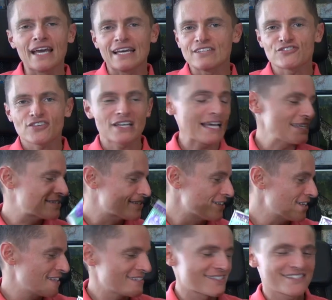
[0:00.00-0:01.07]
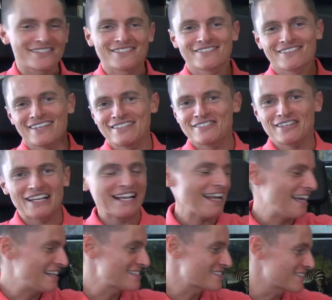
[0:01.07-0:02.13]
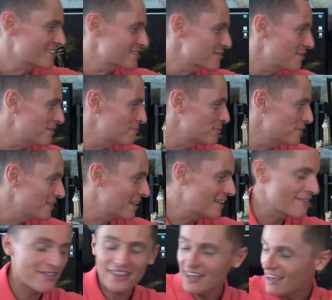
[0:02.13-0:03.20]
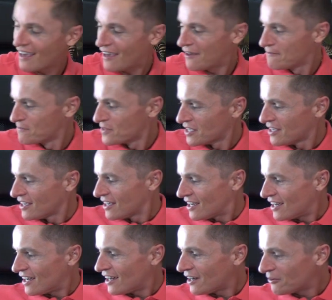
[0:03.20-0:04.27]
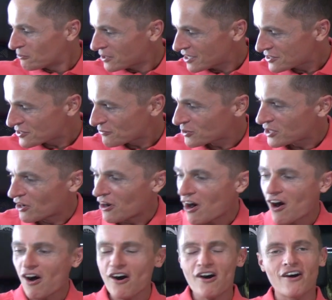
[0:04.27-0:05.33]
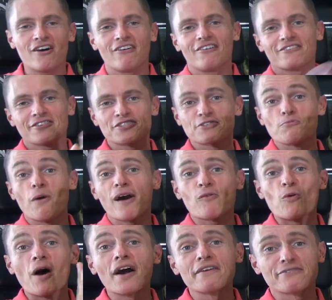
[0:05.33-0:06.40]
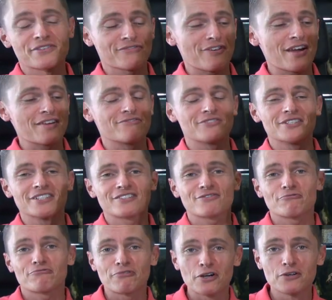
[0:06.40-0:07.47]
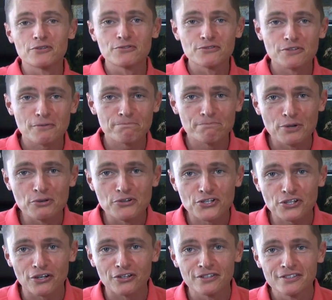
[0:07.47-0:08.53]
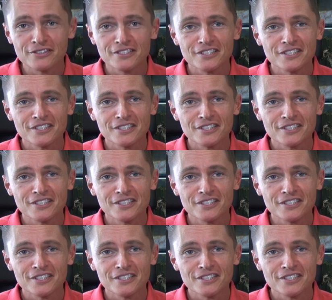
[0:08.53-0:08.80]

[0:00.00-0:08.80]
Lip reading: Yeah, it's a classic, so I'll put that there. What else have we got? Oh, this is my wife's favorite, Rose Bouchon.